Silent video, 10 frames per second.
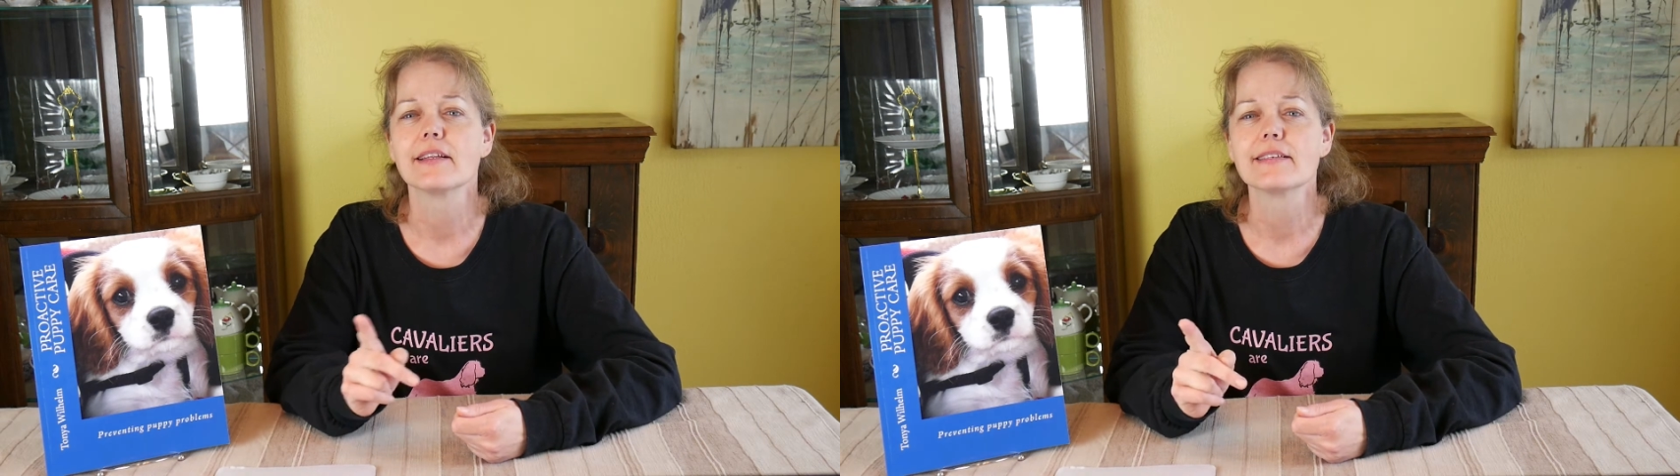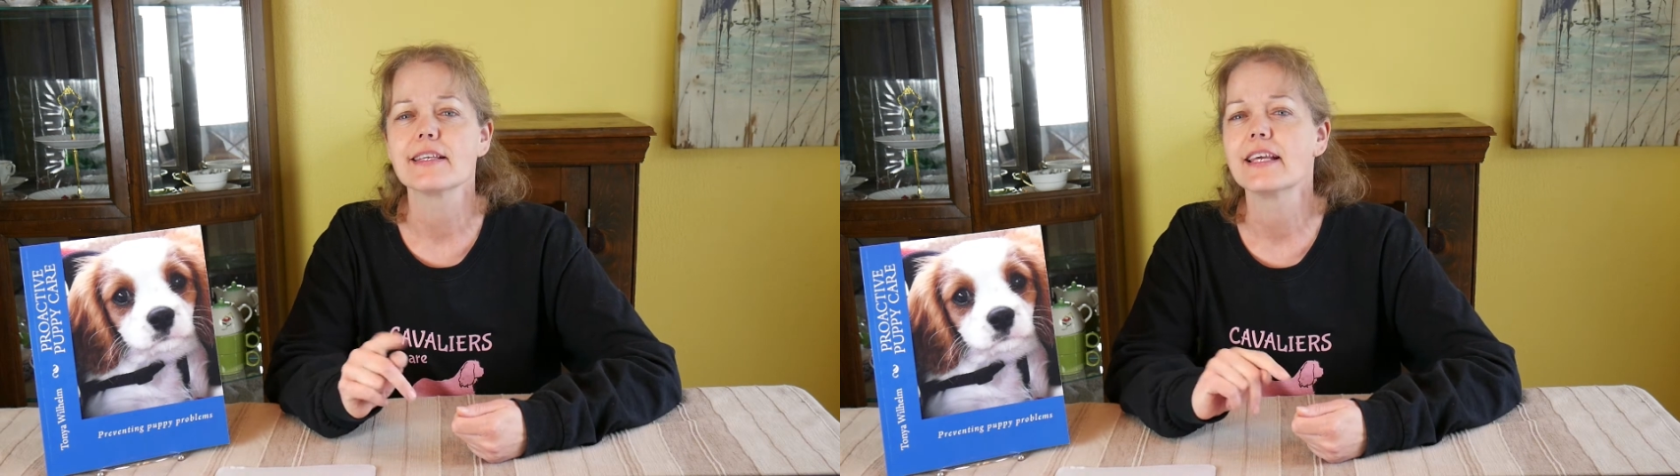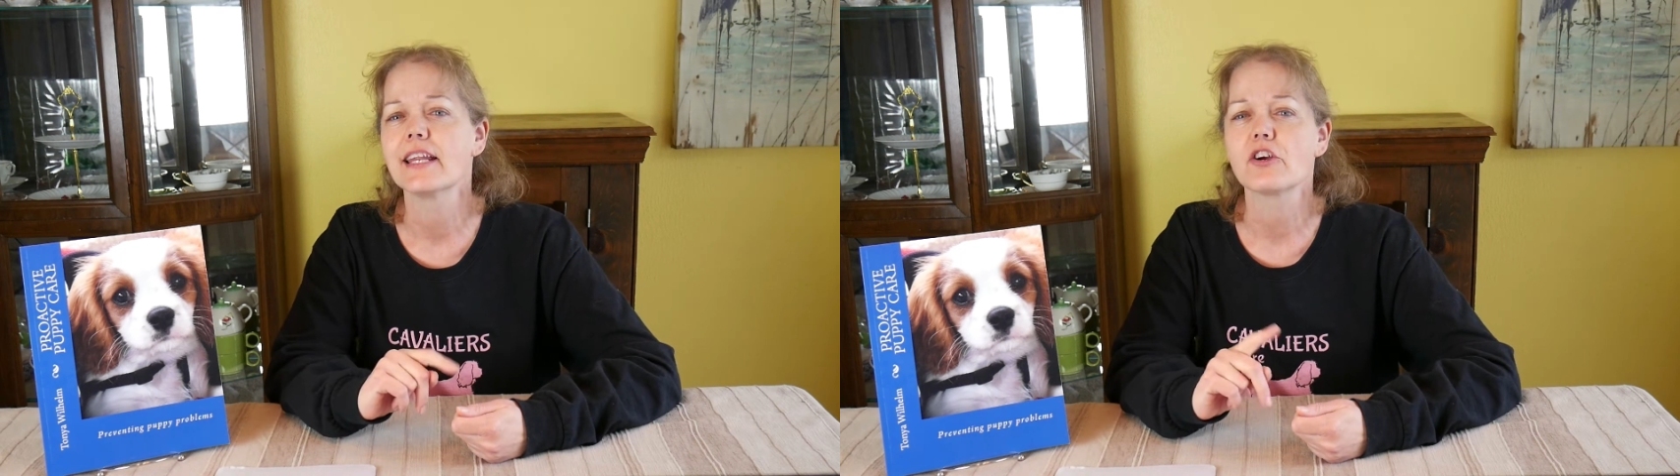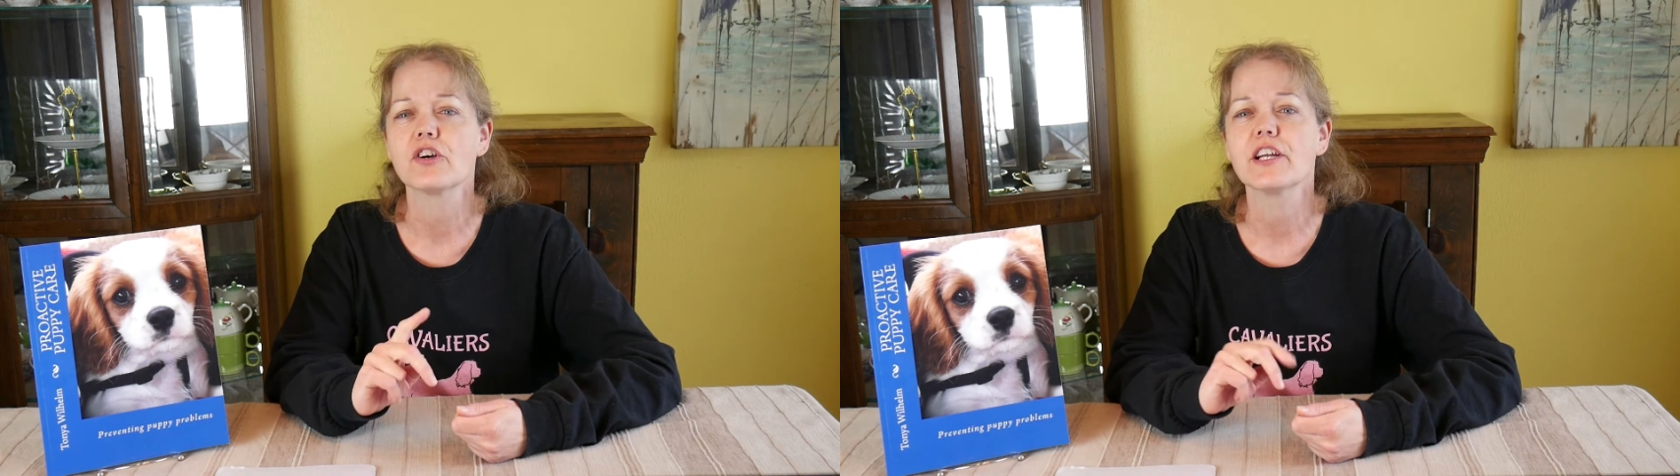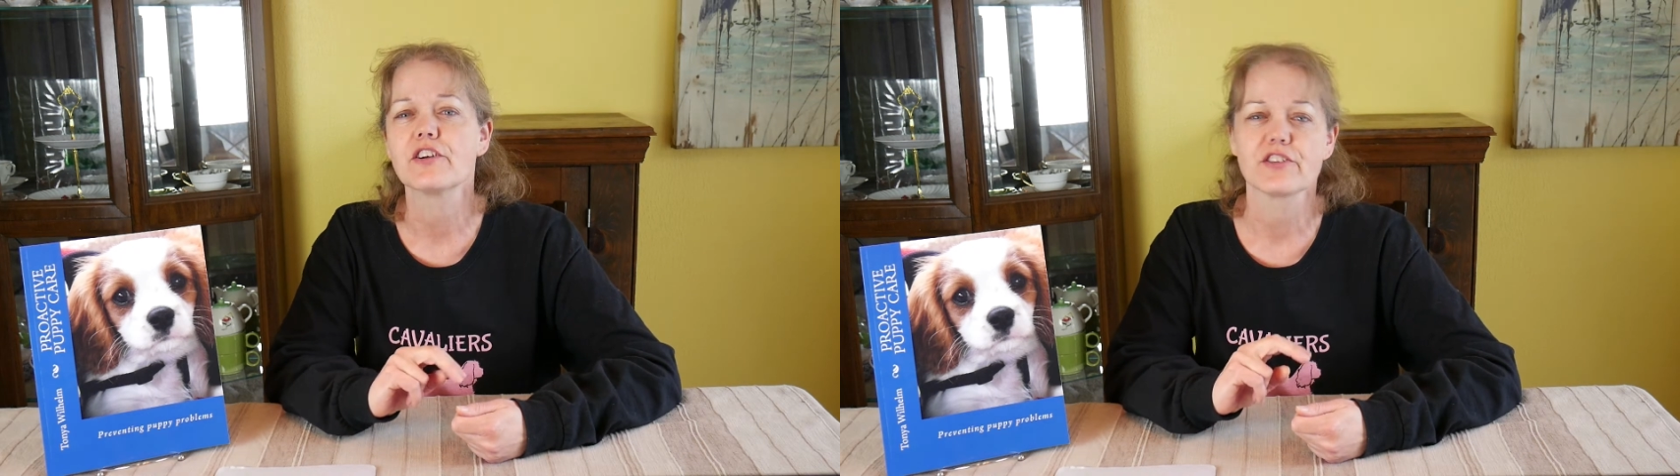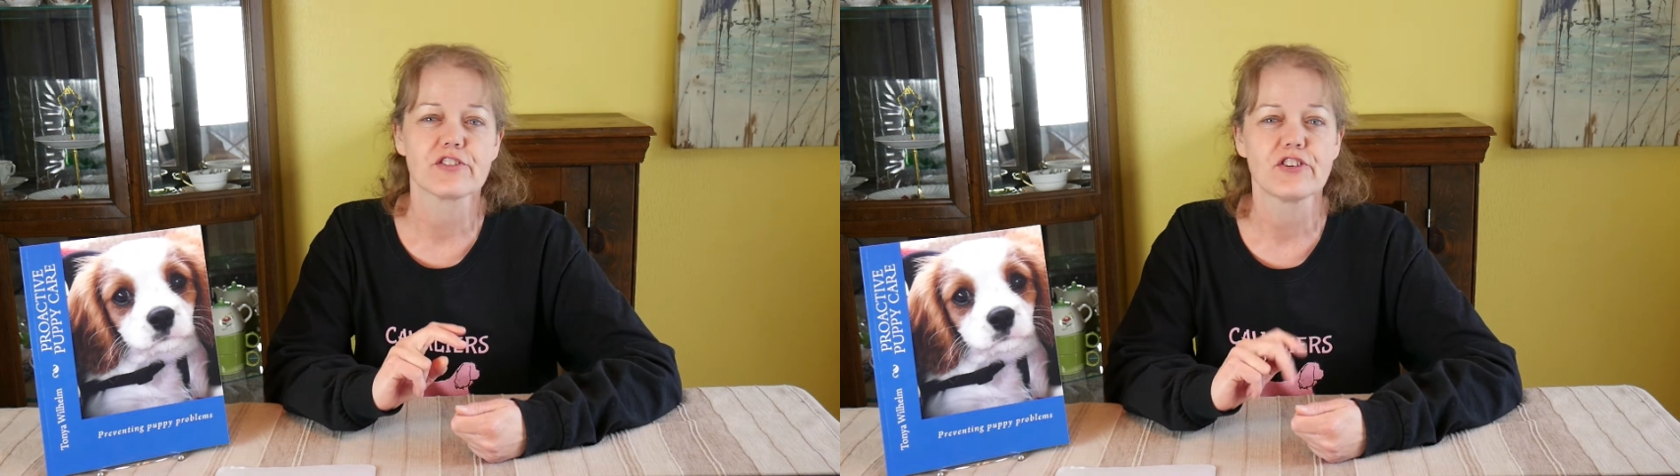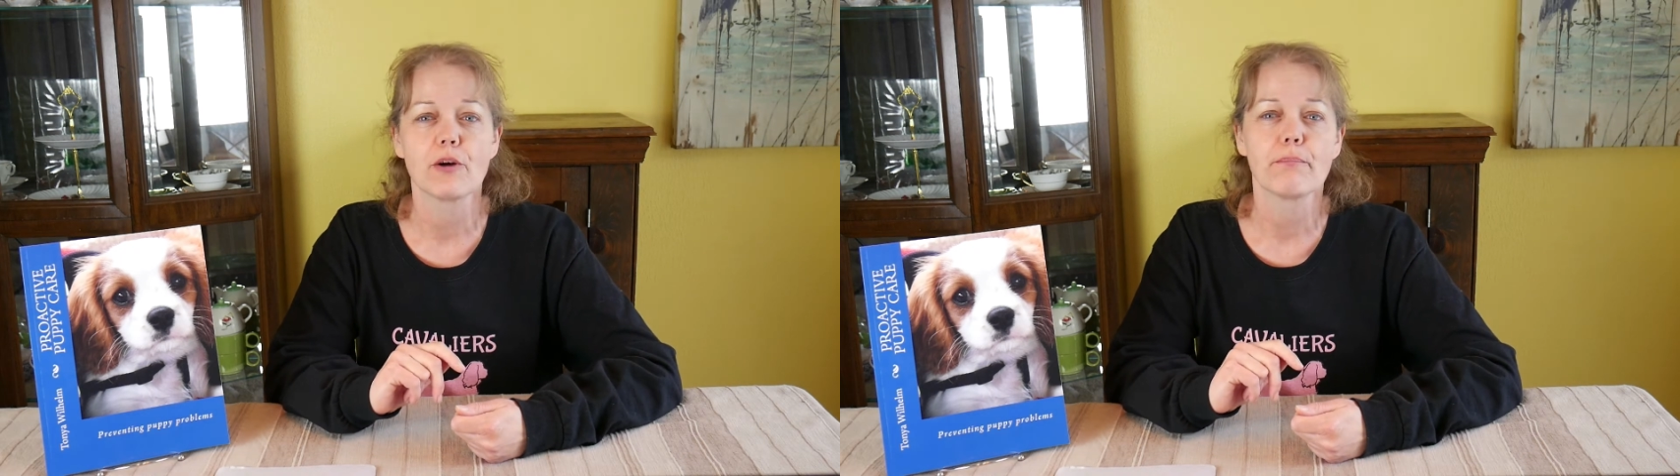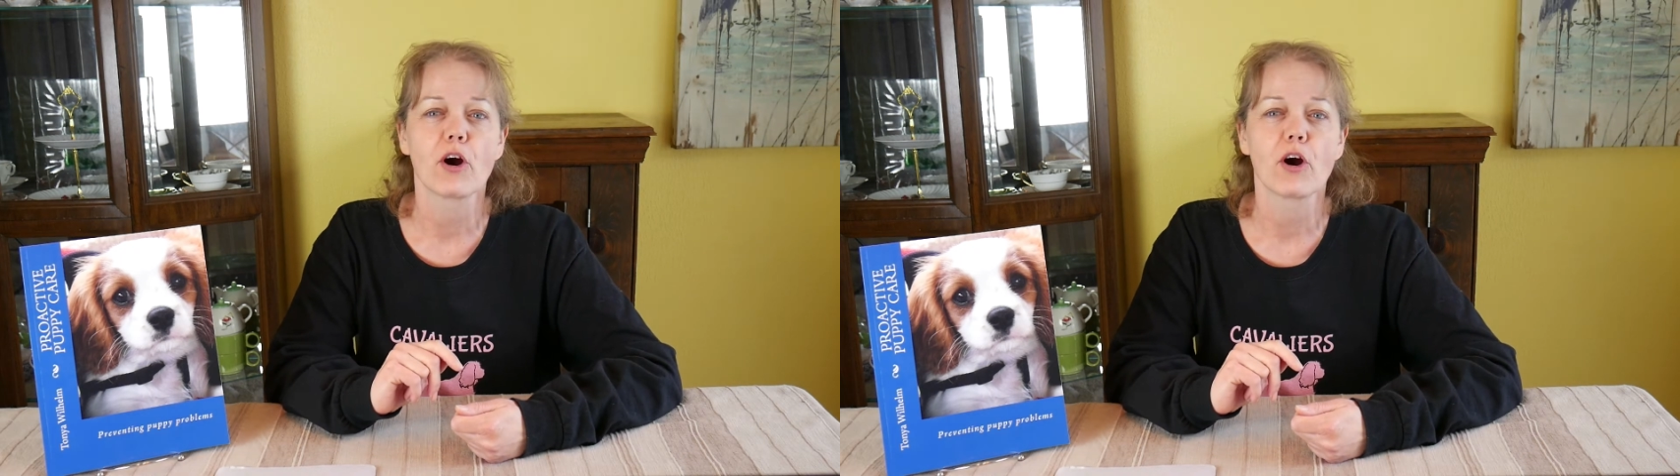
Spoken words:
and see any critters and start